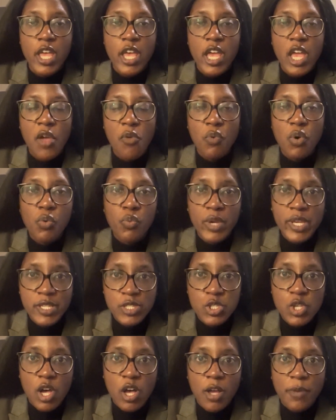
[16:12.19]
And what we
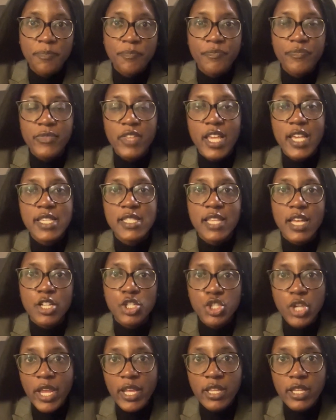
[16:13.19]
saw is that
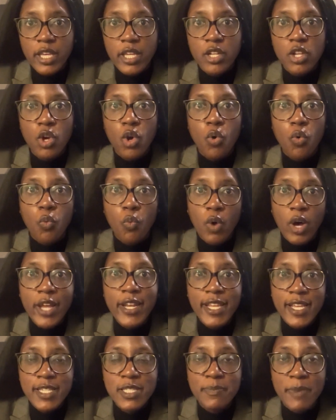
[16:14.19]
Jalen won
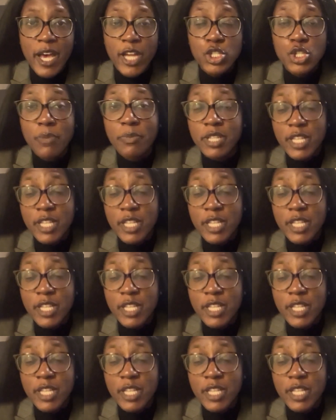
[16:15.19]
his matchup.